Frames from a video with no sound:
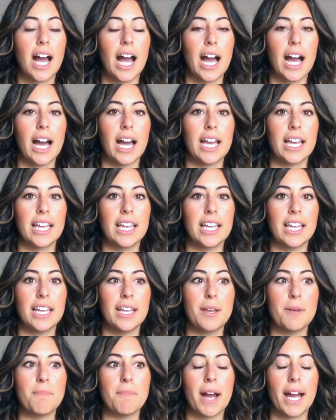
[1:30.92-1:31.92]

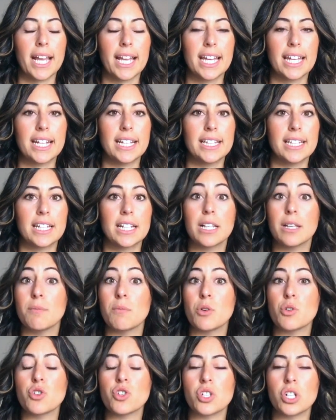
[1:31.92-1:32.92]
I might get a little
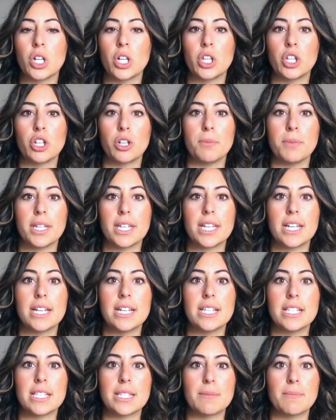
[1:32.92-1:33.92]
emotional here
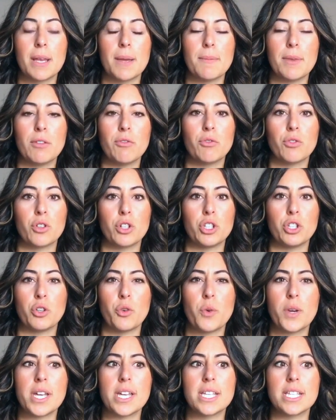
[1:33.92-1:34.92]
because maybe for
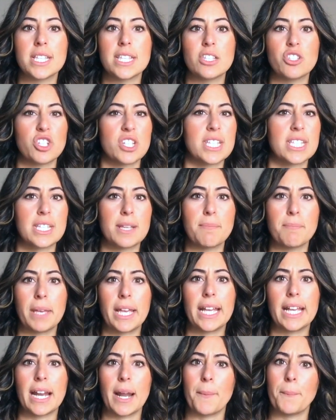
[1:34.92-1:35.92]
you it's just a
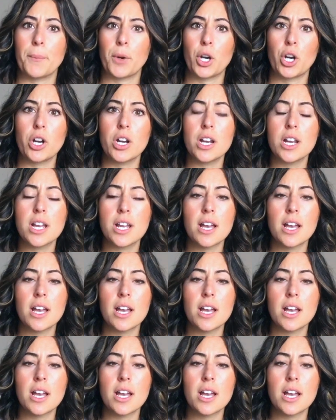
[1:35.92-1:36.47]
big number.